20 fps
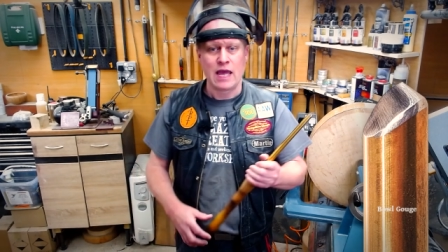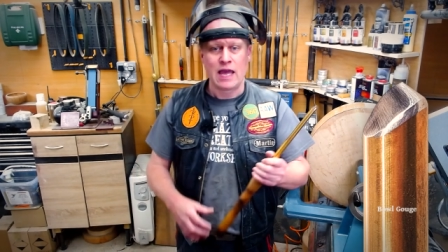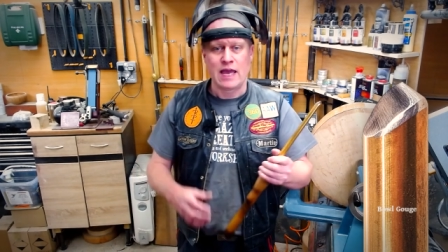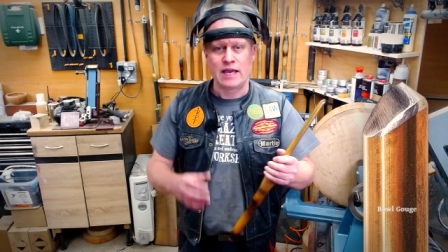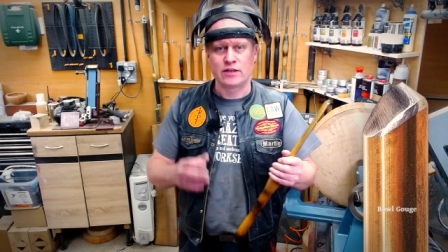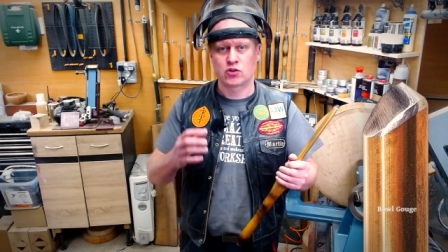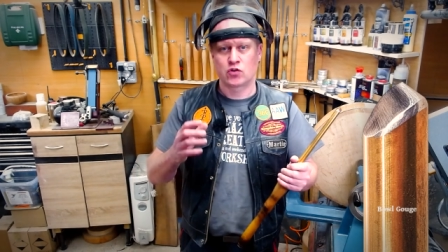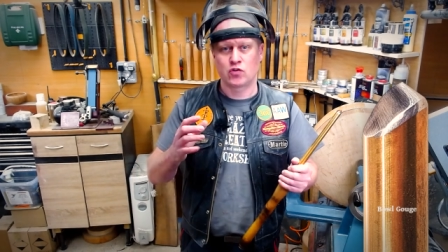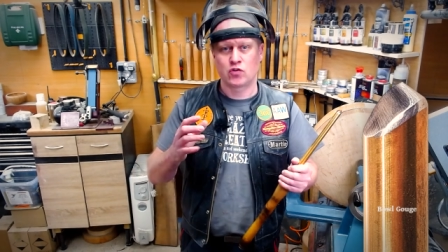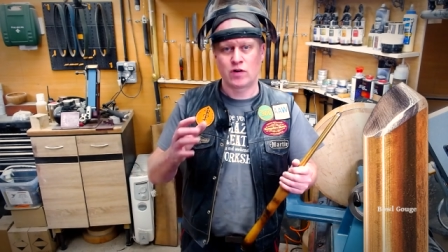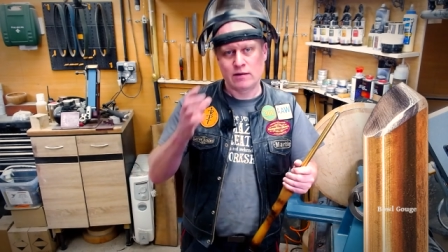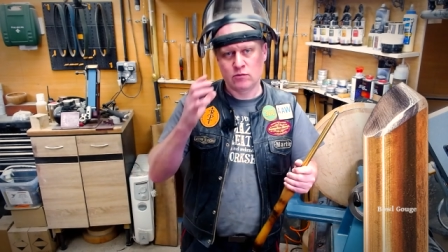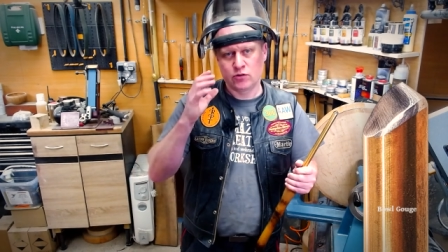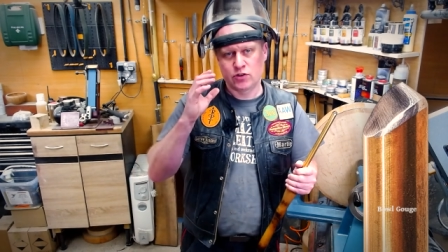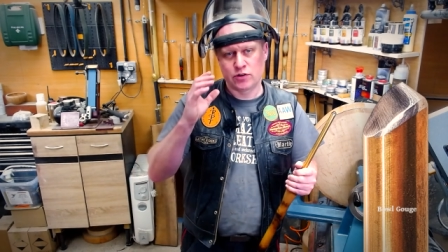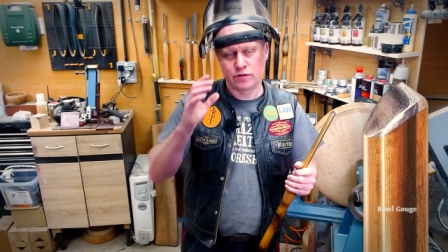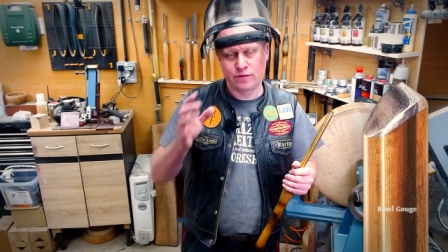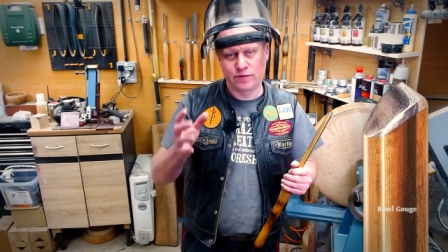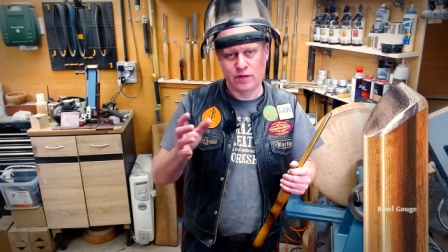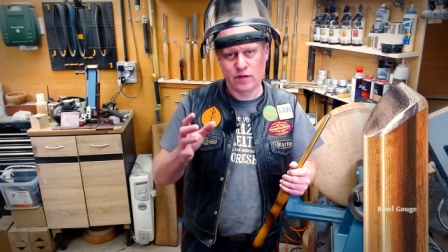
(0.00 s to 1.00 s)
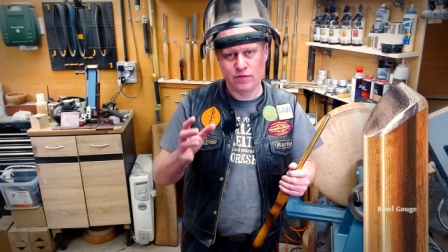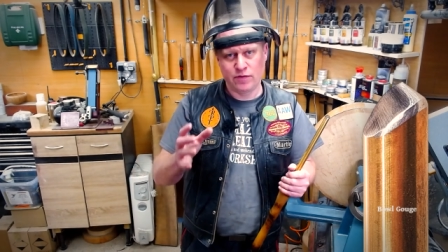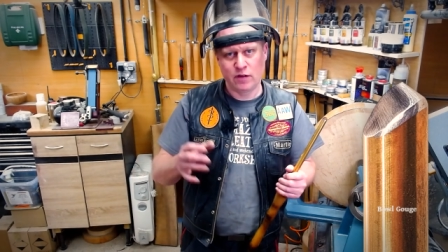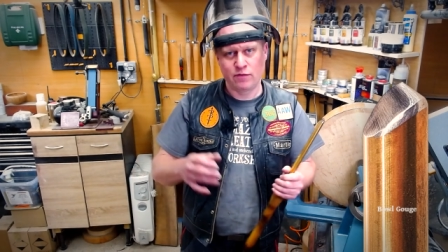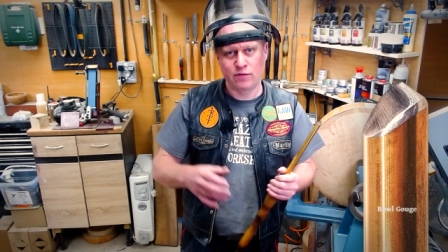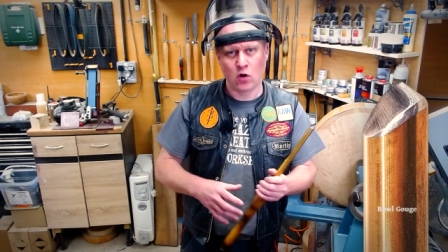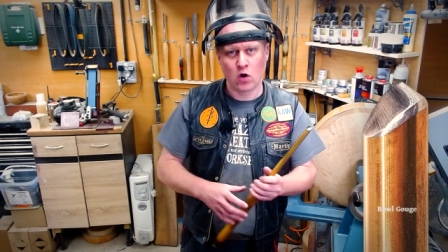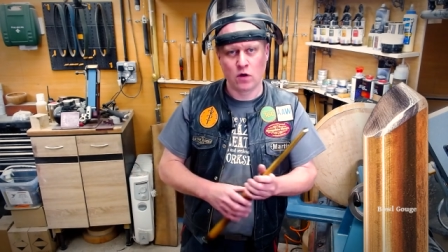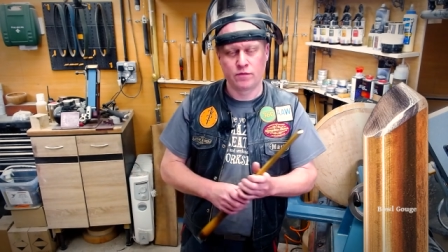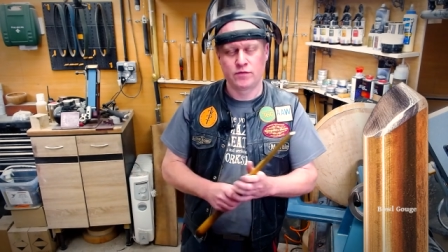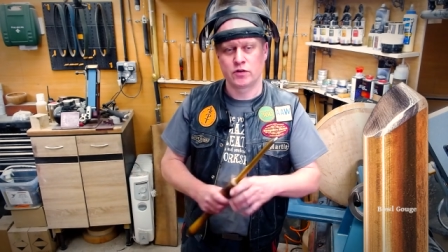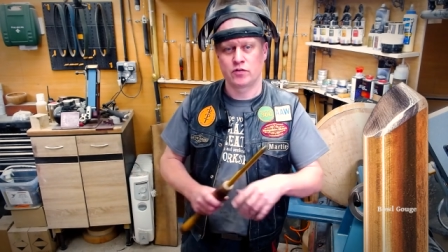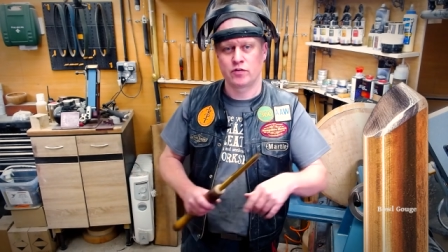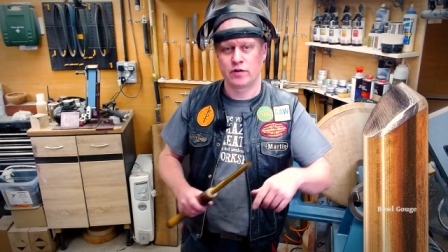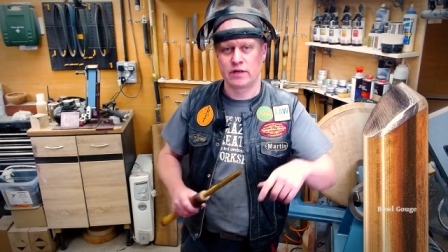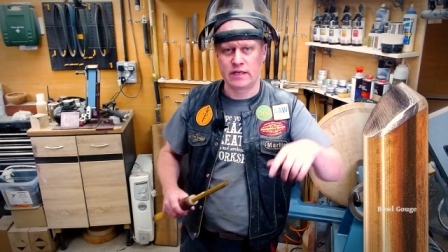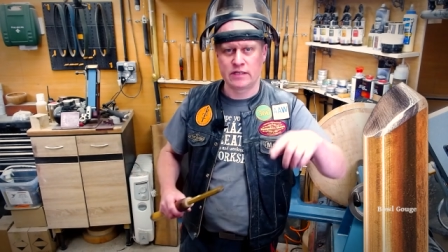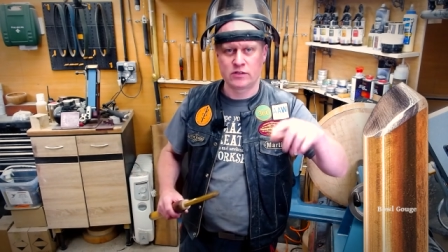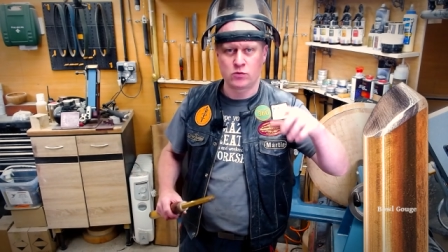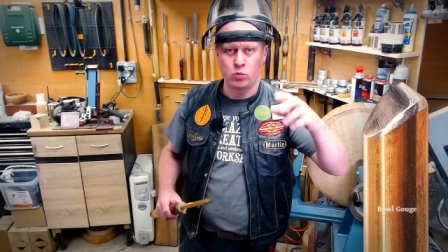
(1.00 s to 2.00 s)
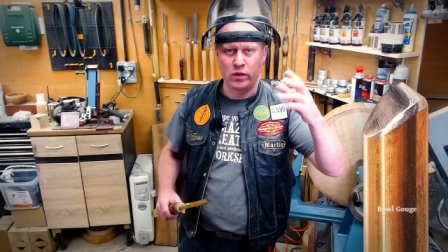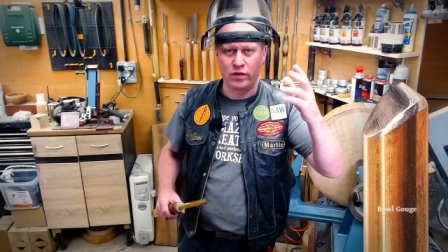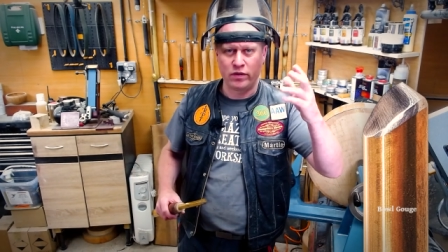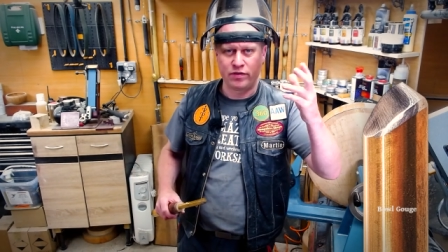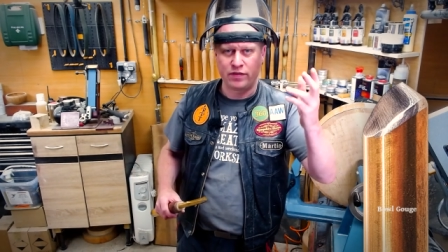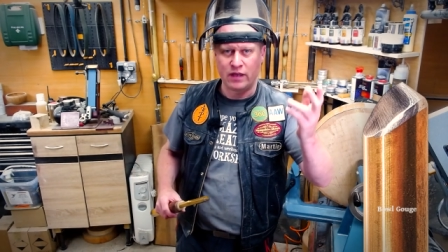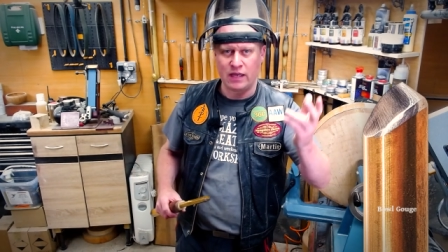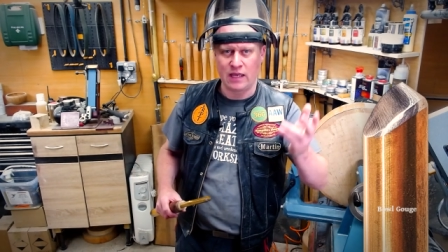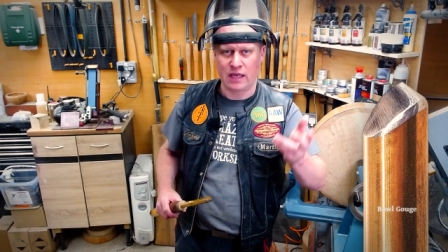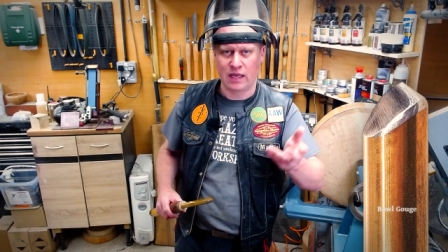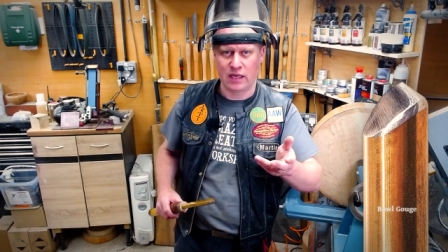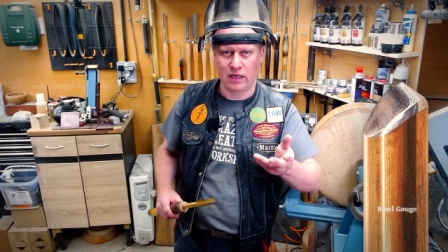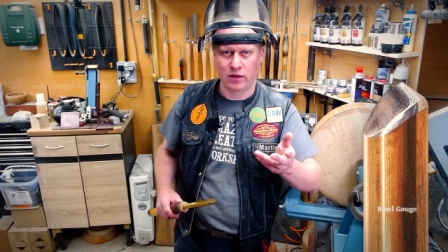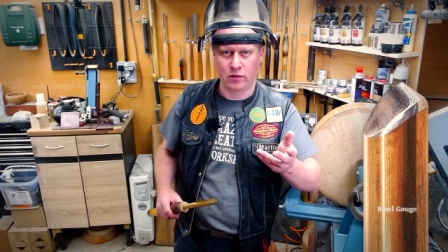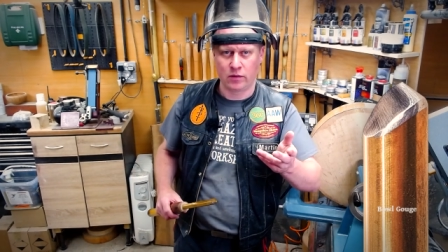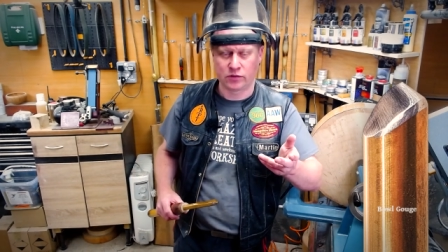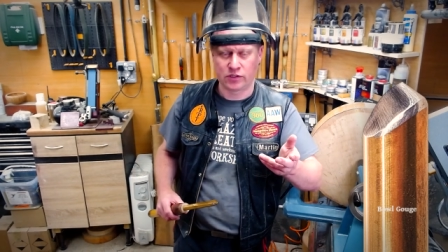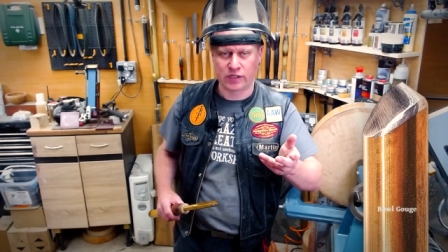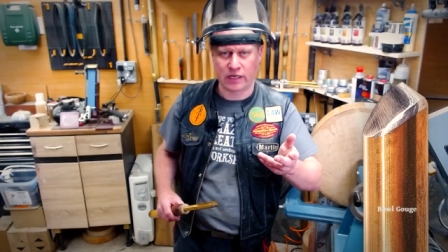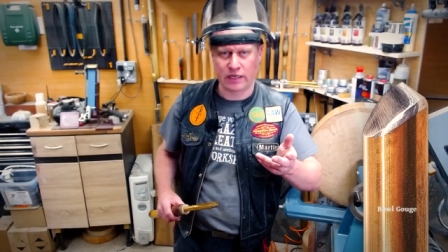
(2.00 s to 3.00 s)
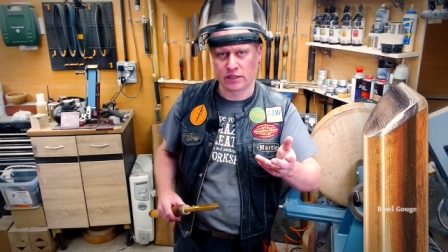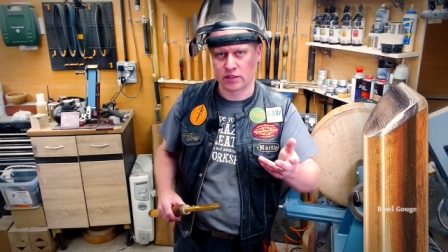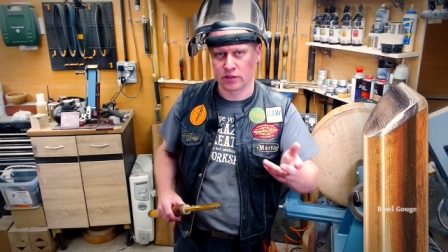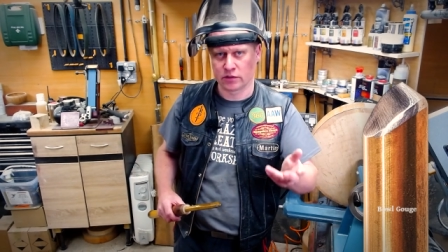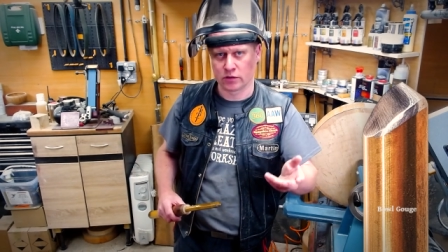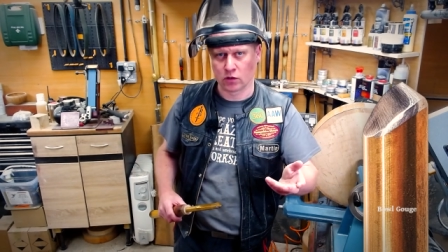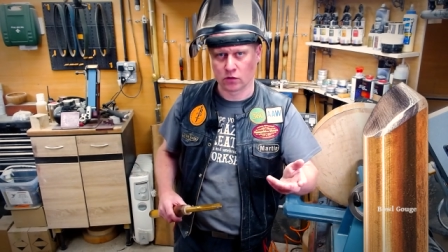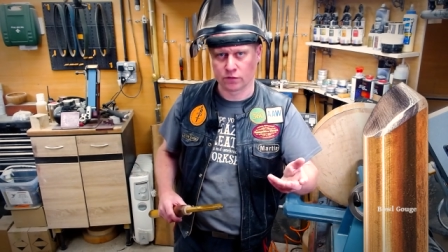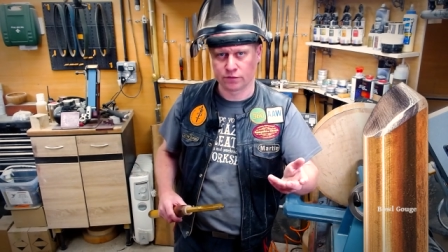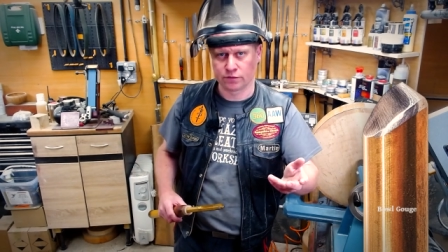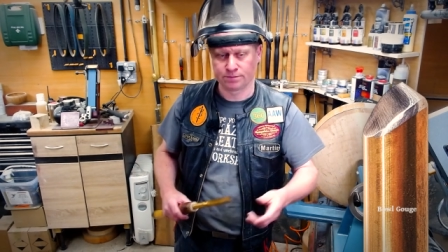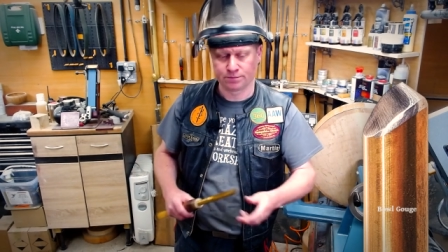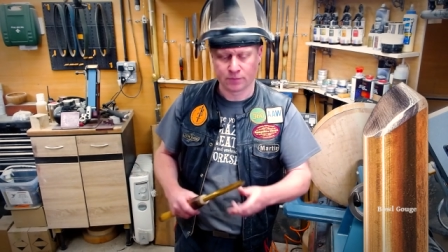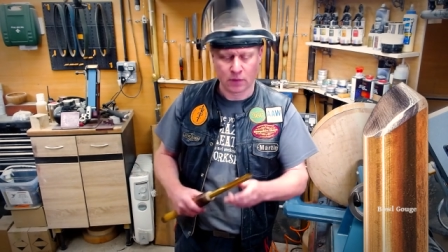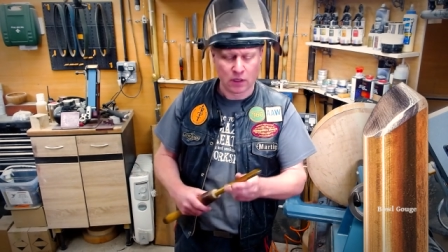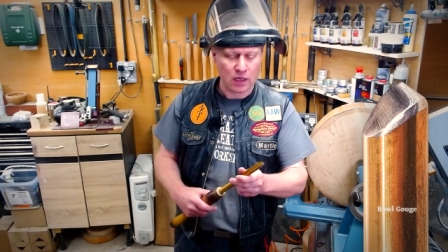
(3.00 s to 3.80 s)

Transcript: It's ground to 55 degrees with the heel taken off.